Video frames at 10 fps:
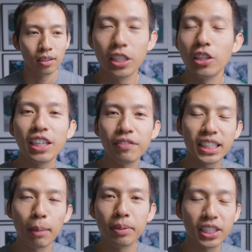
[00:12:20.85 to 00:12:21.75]
There are
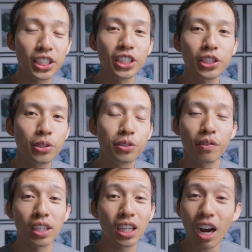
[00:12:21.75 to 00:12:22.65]
different templates that you can use
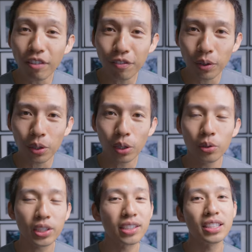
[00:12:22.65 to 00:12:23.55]
for the cover photo.
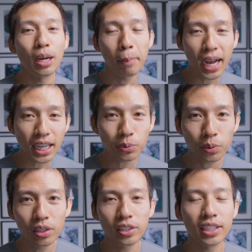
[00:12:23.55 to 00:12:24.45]
You can set a
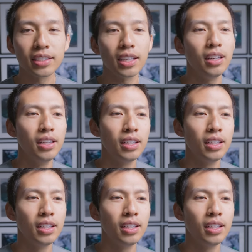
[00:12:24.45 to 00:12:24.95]
password, you can set